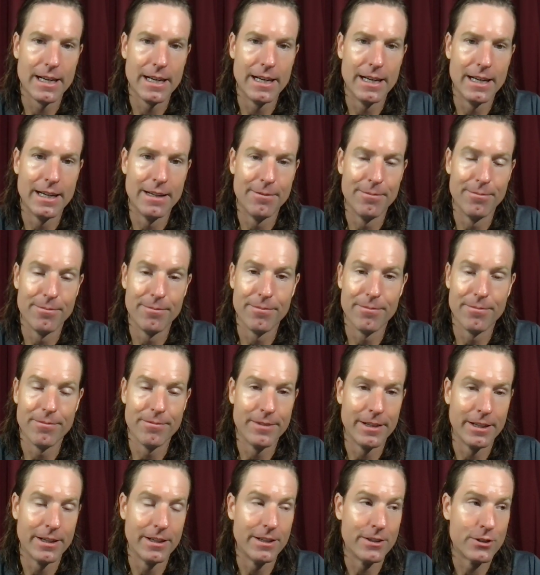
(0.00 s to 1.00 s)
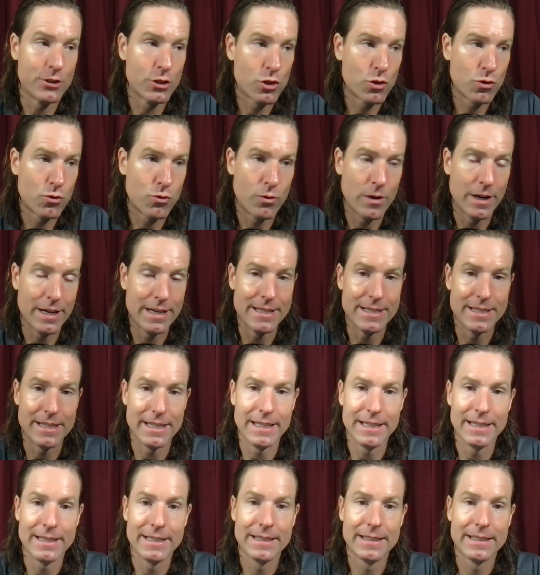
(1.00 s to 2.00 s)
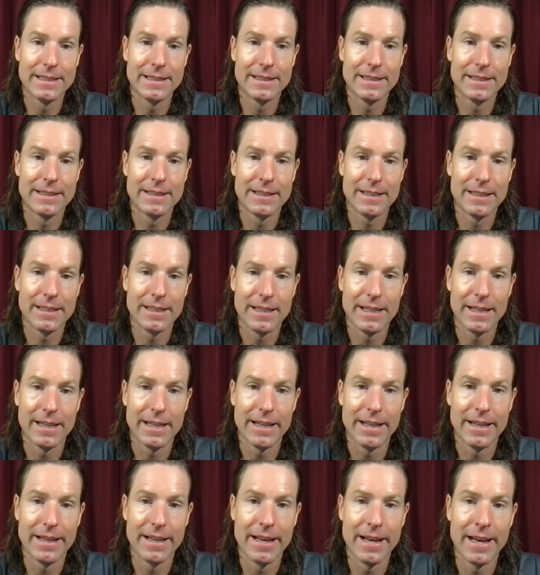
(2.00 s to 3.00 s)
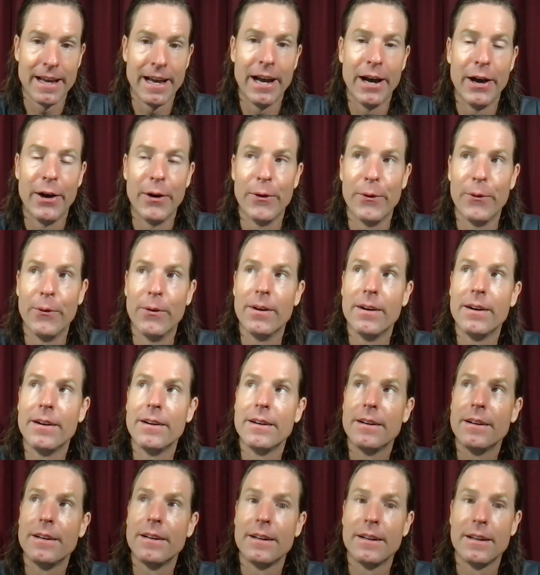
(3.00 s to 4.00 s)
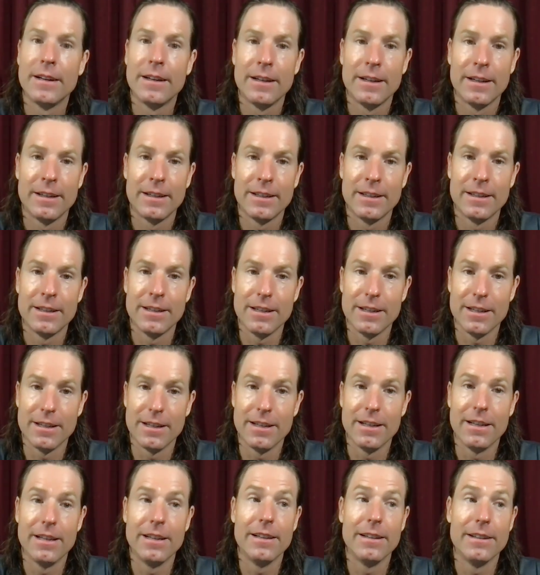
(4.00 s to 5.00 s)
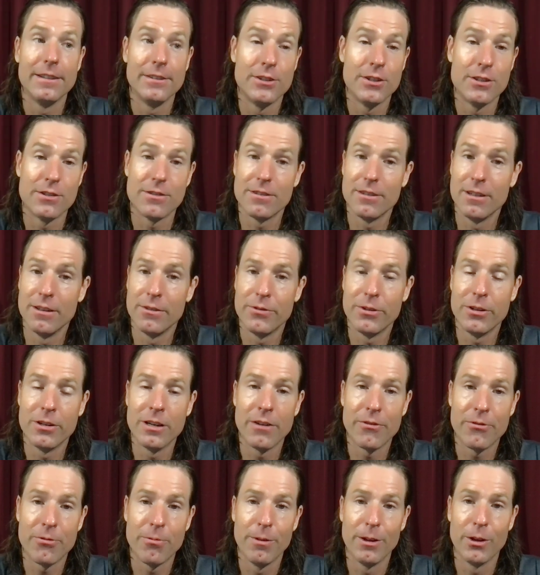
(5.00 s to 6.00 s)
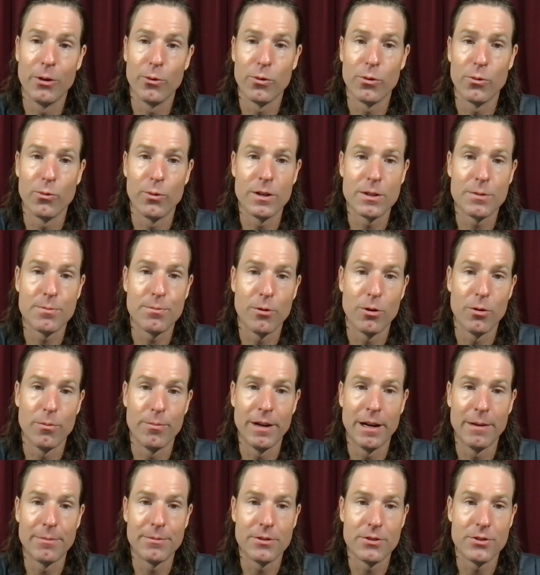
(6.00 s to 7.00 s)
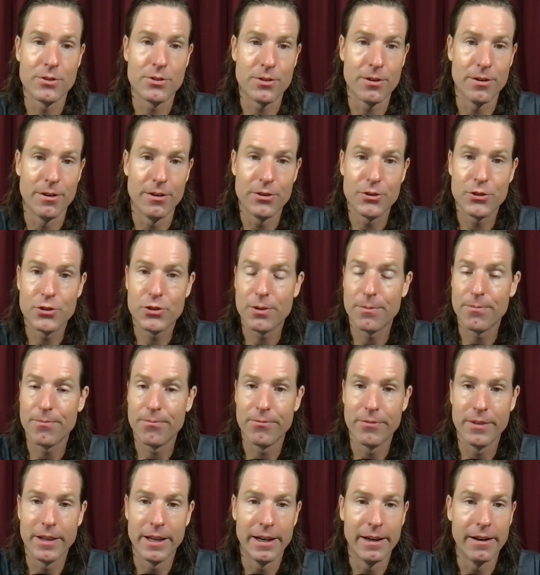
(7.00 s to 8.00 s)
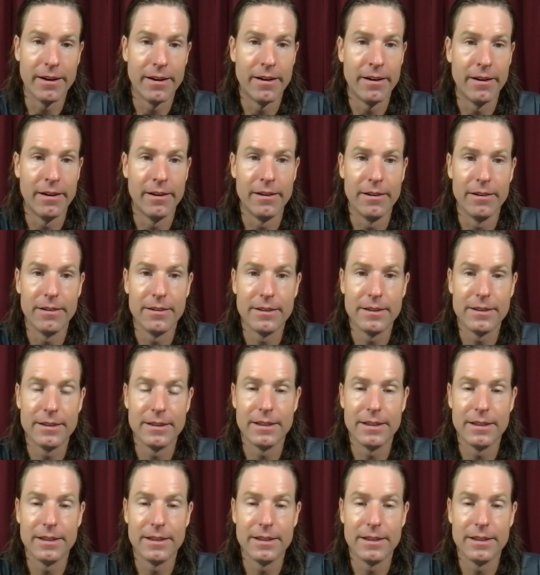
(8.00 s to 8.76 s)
Um, like, it's crazy how, just if you're not familiar with the Westboro Baptist Church, they are,